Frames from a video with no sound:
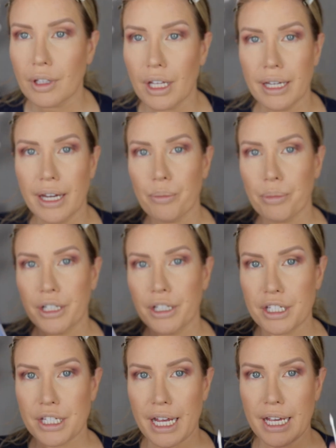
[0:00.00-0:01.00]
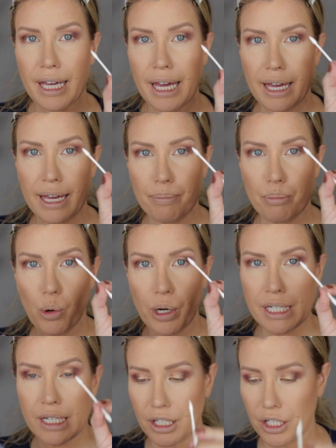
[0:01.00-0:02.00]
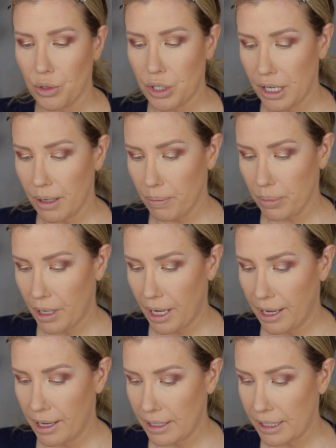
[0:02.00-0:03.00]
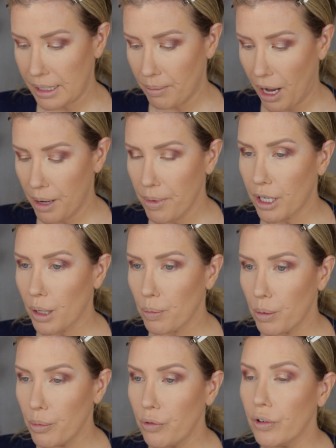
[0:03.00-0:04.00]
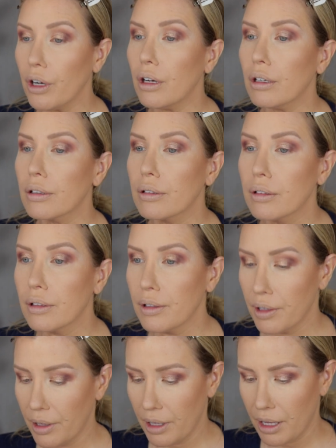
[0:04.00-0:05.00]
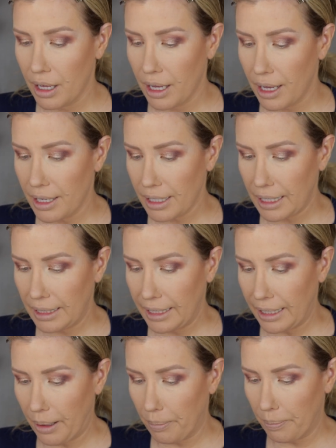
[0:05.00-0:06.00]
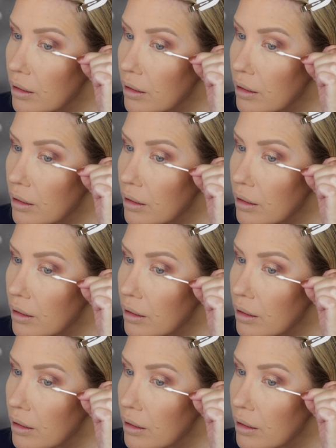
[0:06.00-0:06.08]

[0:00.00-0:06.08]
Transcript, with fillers: And now I'm gonna take a pointed Q-tip and some eye makeup remover and clean up.